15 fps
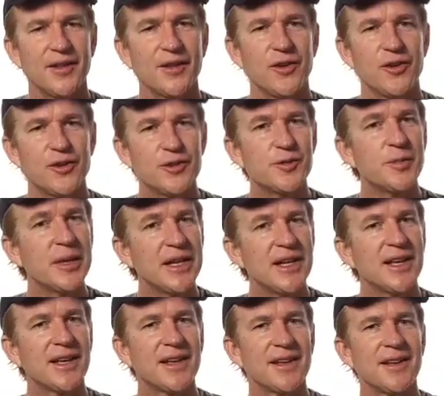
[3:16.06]
news
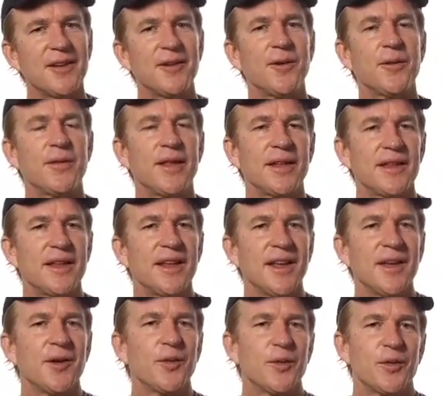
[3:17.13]
media, you know, that,
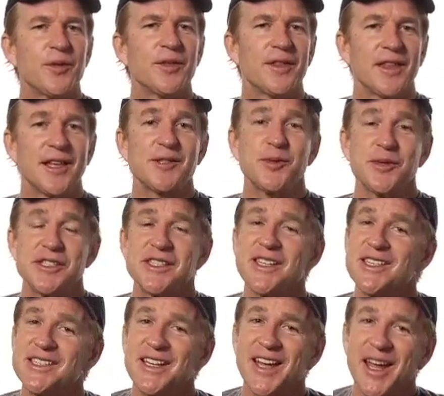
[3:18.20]
that's what
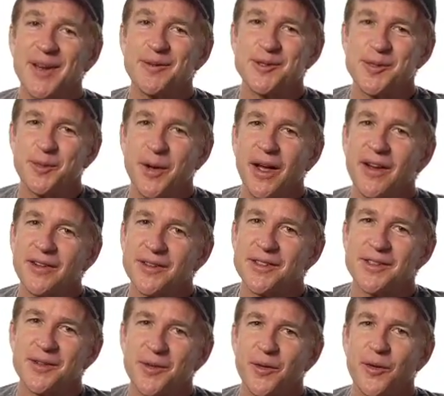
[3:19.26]
Citizen Kane was about
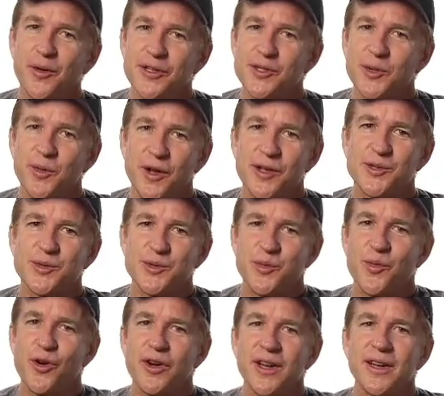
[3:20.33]
Orson Welles was
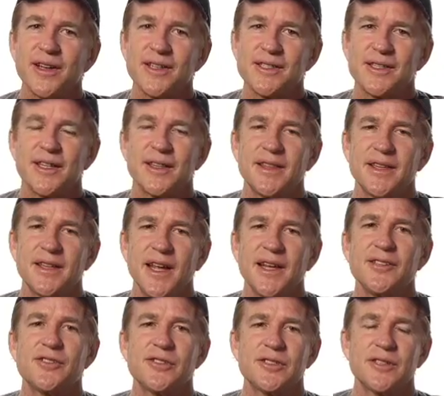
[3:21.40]
warning us that the
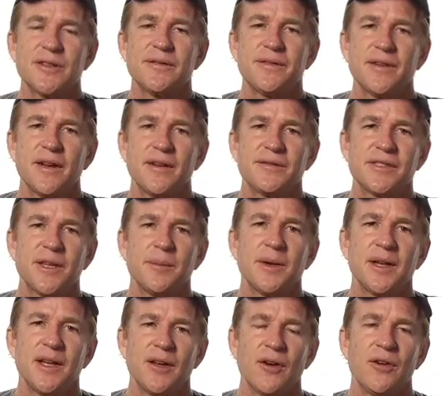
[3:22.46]
dangers of, of
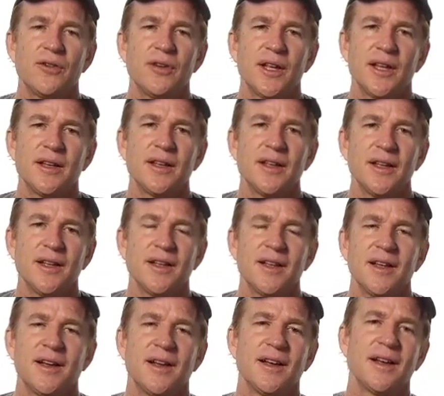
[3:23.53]
somebody owning
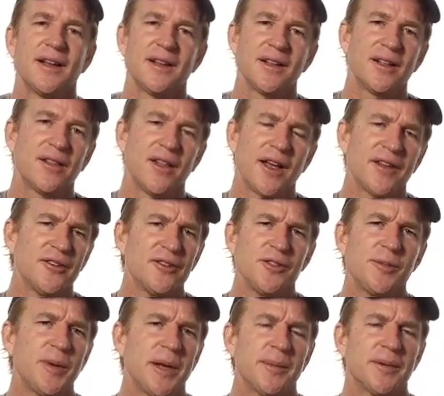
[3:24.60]
uh, a lot of
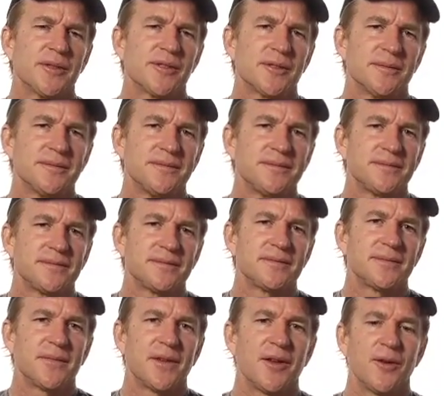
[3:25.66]
newspapers.
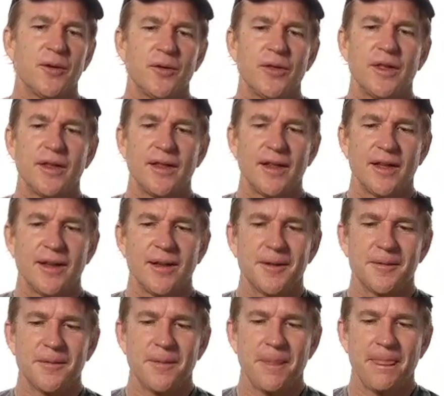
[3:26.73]
You know, that that
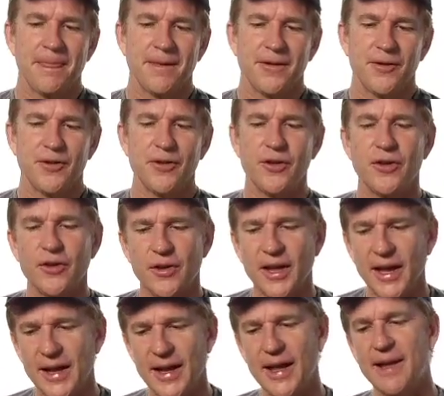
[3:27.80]
you, know you, you
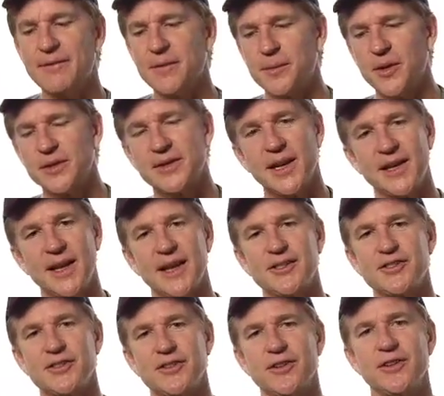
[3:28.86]
can't have a
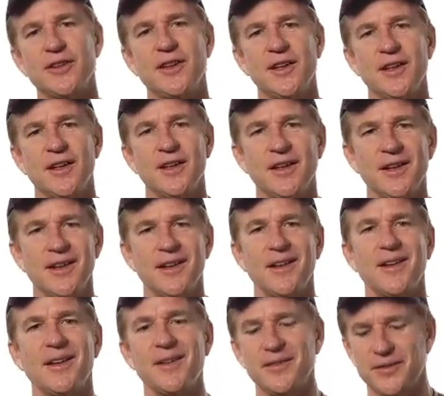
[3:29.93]
multinational
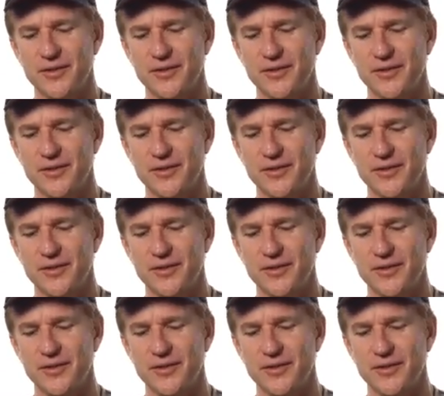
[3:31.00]
uh,